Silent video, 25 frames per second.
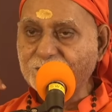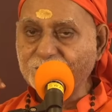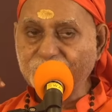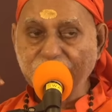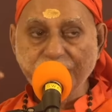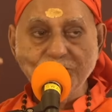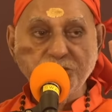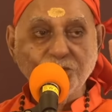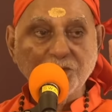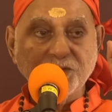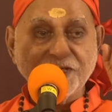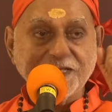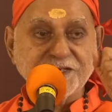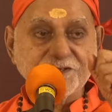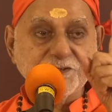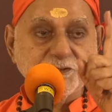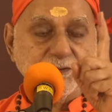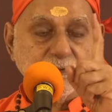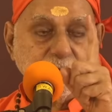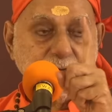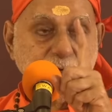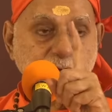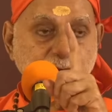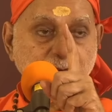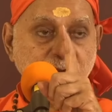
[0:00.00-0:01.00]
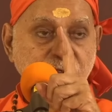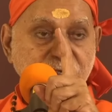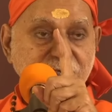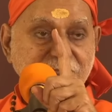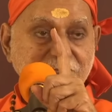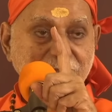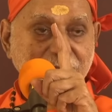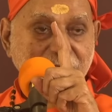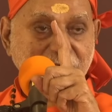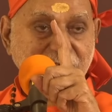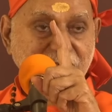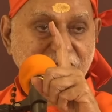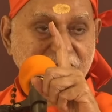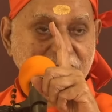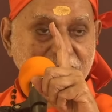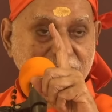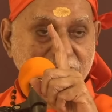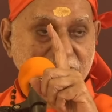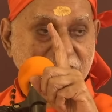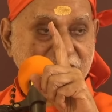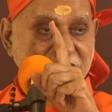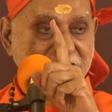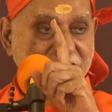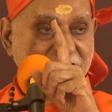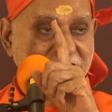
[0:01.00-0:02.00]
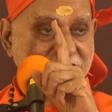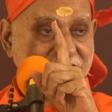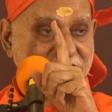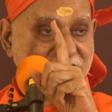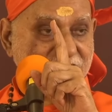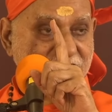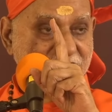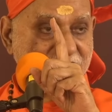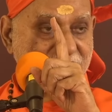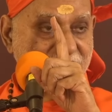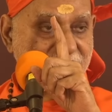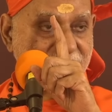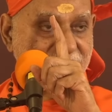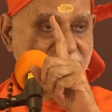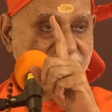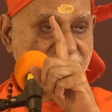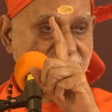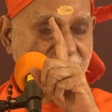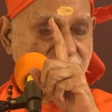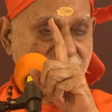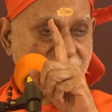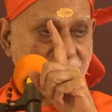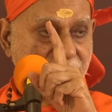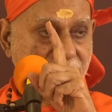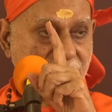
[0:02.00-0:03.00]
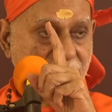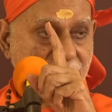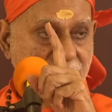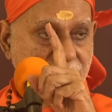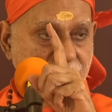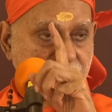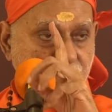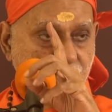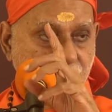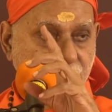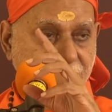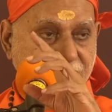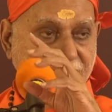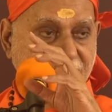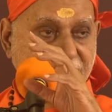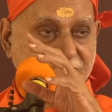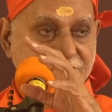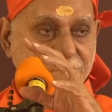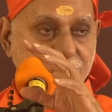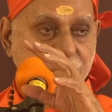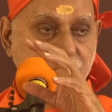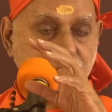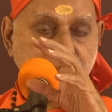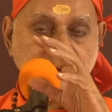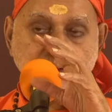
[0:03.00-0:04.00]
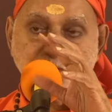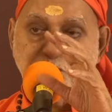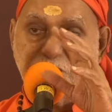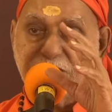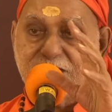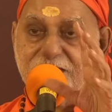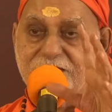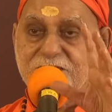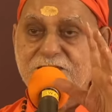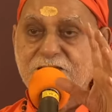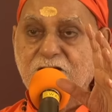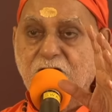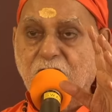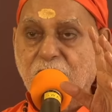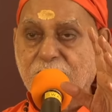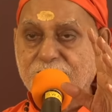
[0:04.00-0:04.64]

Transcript: You get only one experiencer. So can you look at the